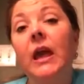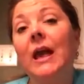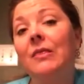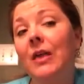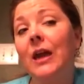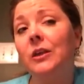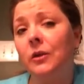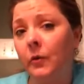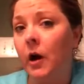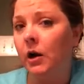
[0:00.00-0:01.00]
and that
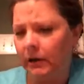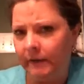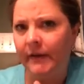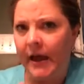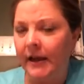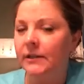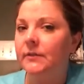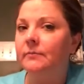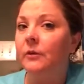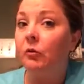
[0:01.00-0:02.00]
you are, in fact,
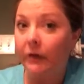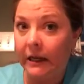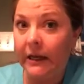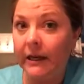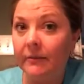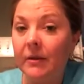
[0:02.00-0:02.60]
reading.